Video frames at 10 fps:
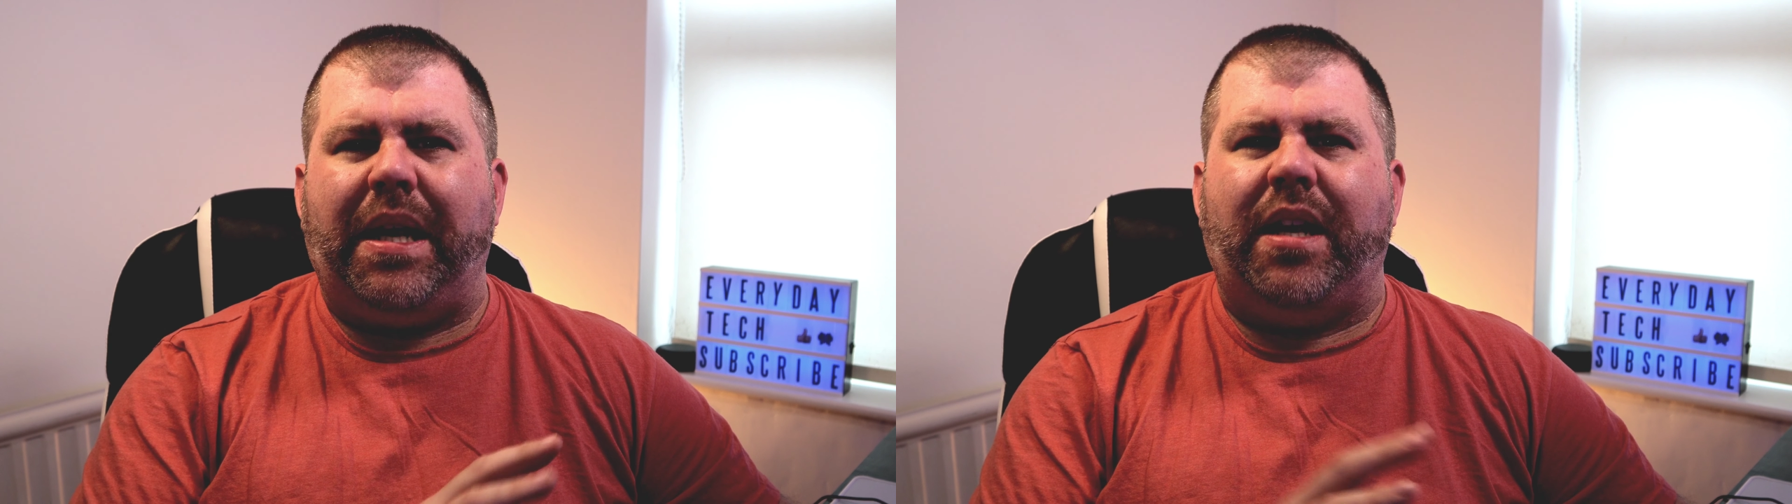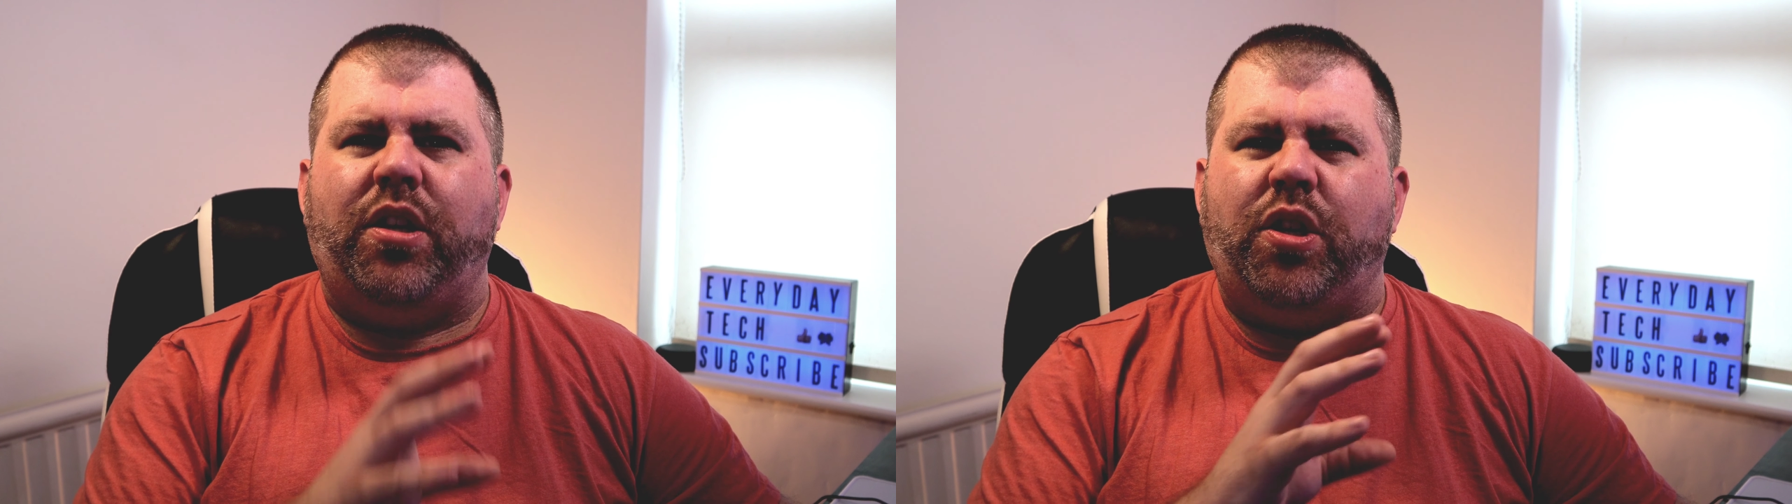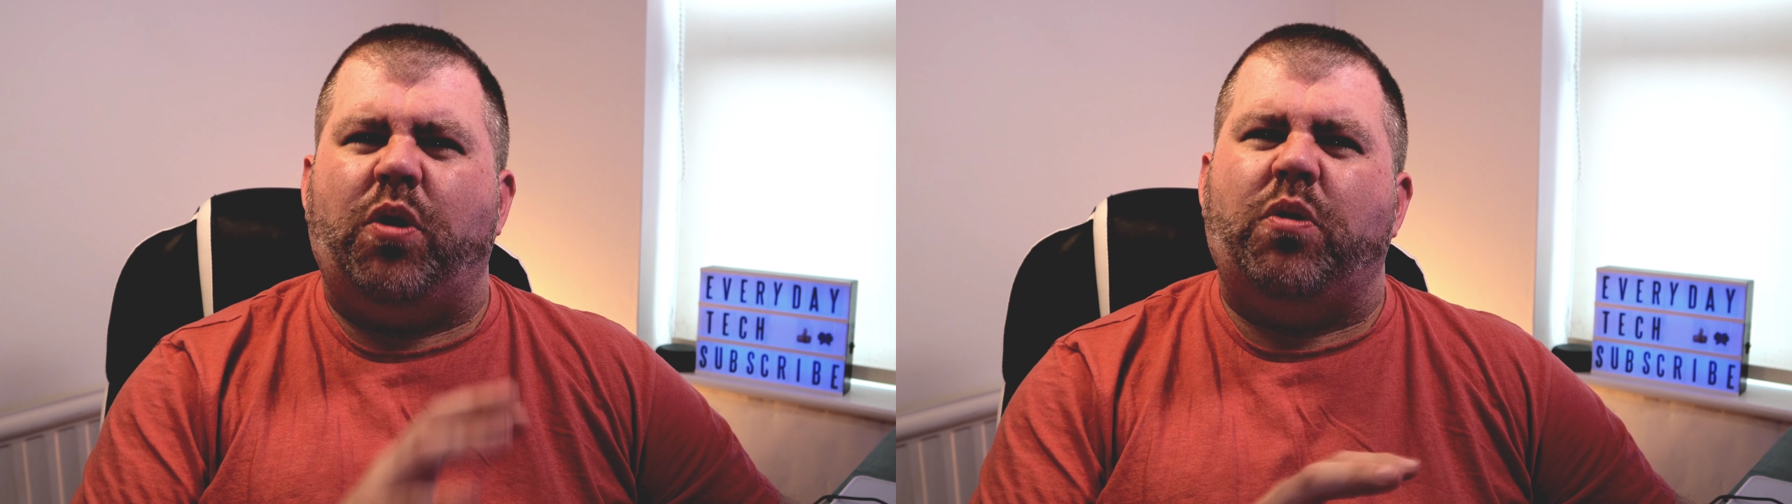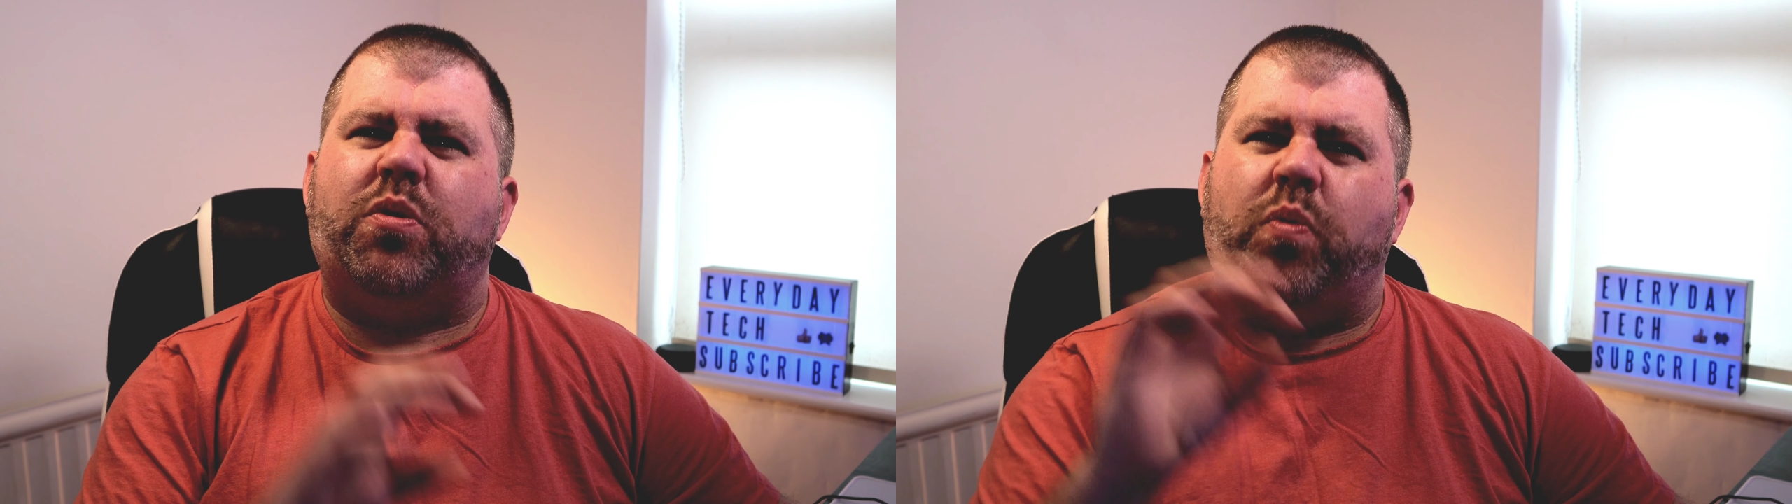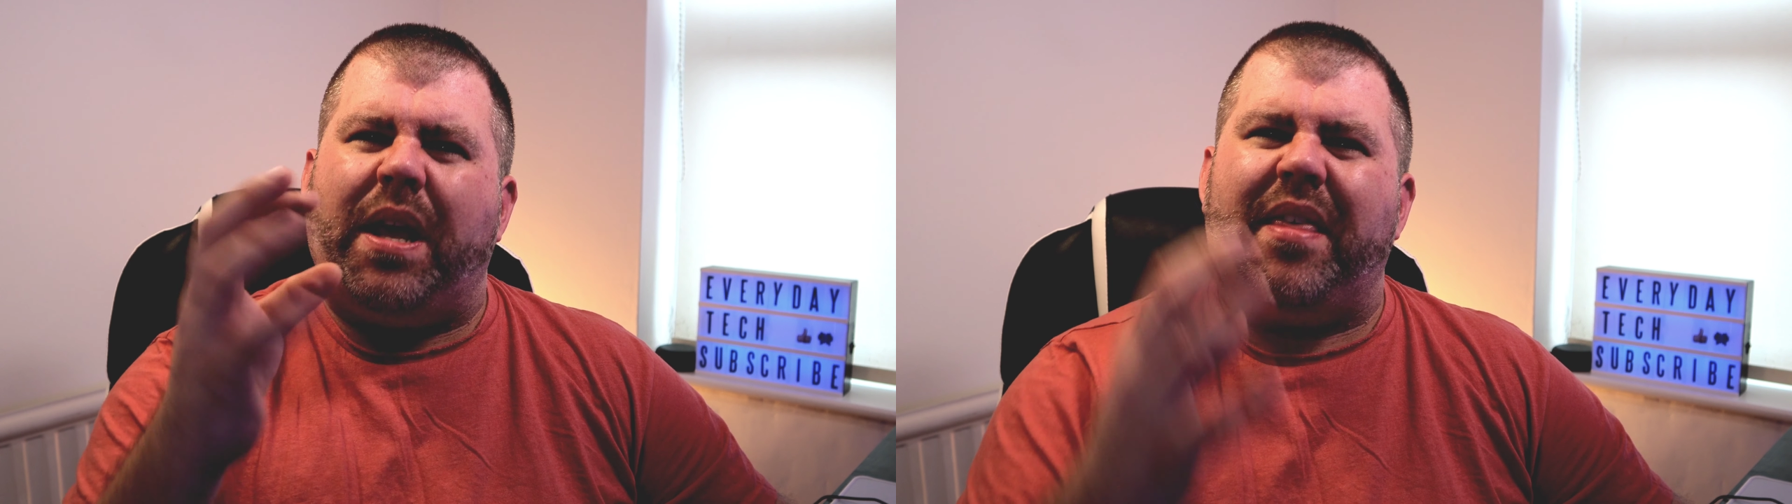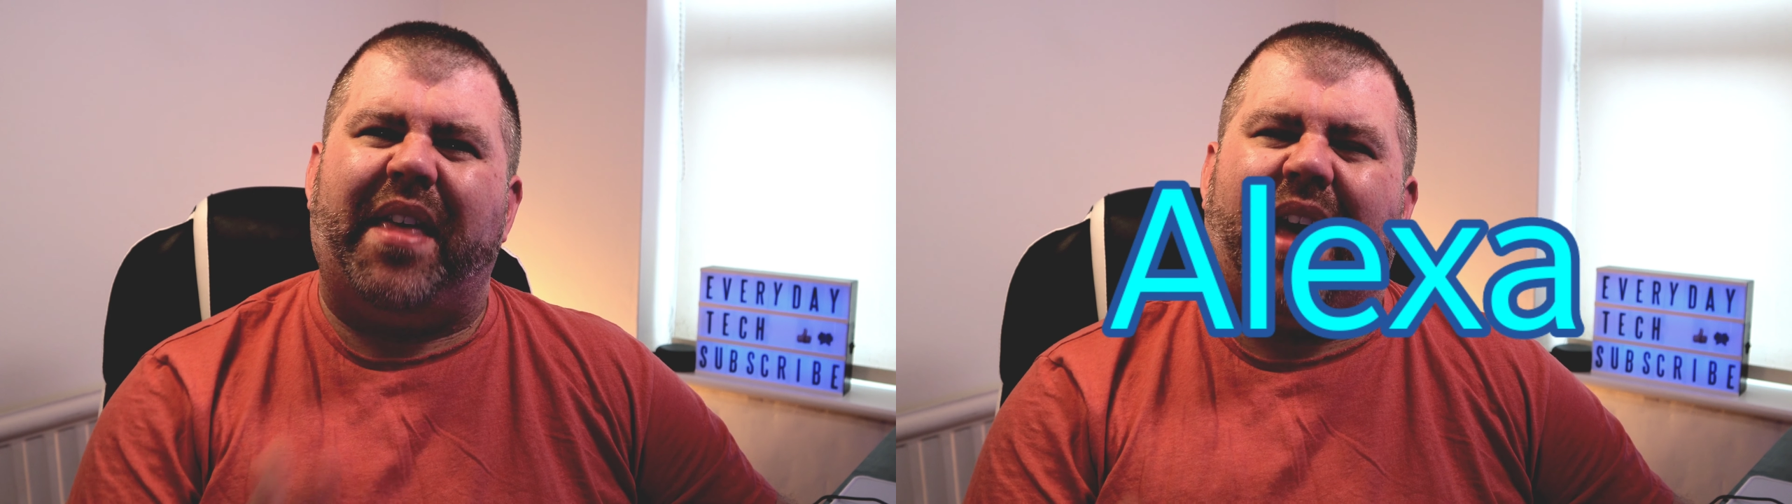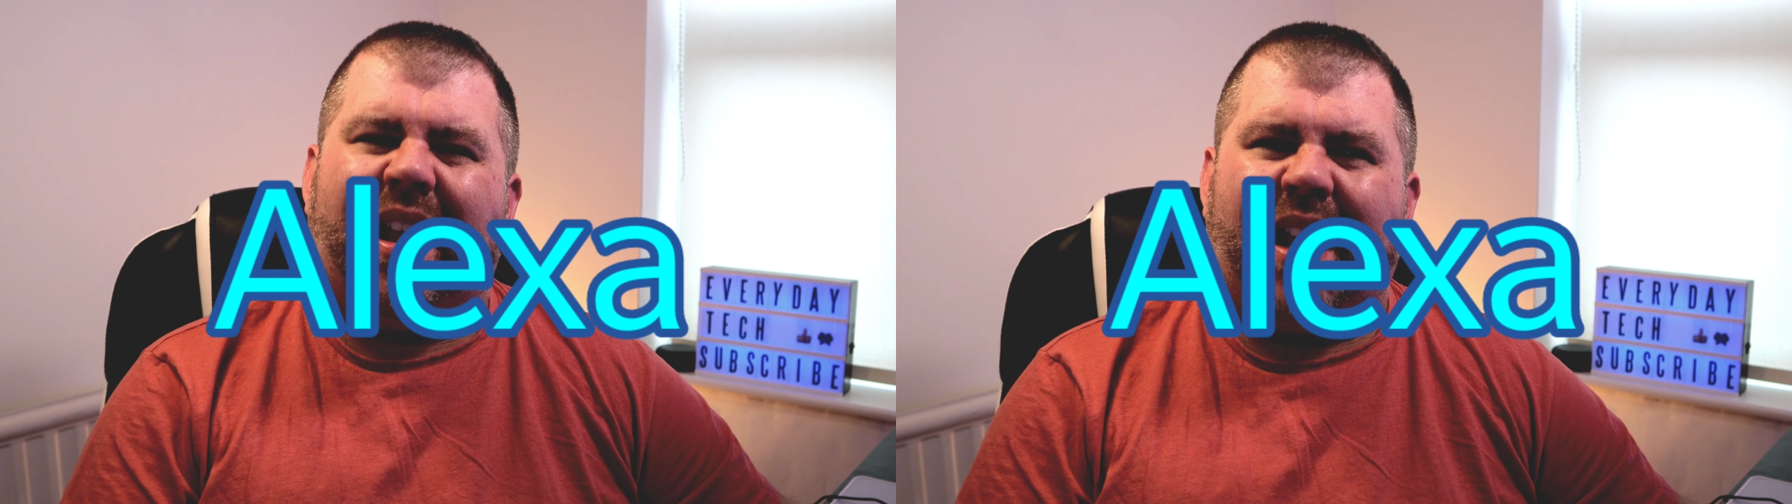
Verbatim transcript: being used with